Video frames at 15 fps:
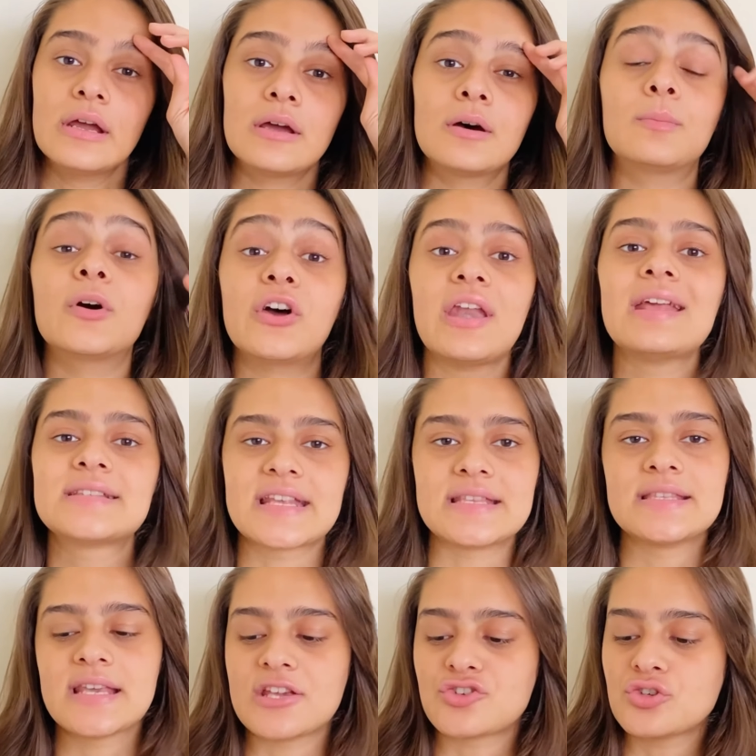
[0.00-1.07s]
a burning
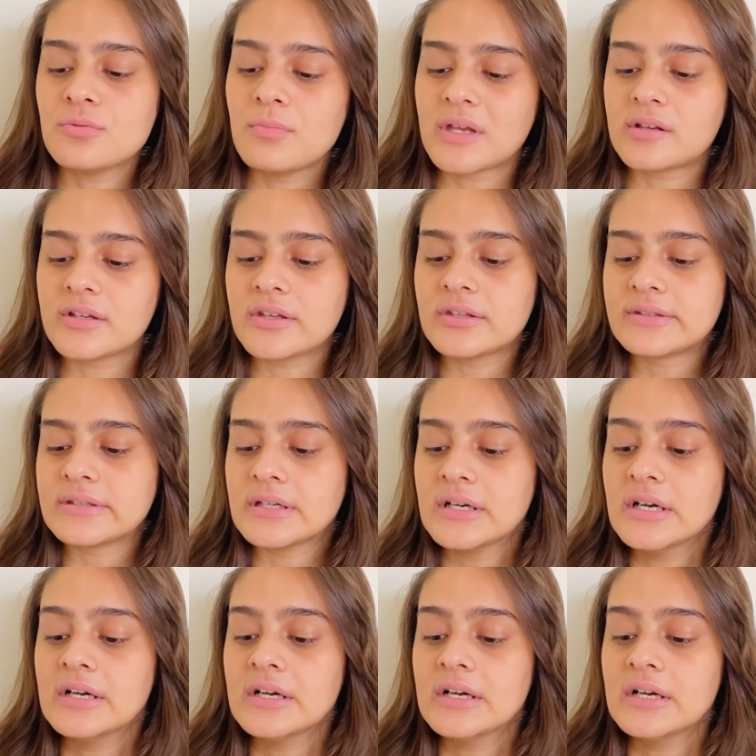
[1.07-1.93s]
sensation, because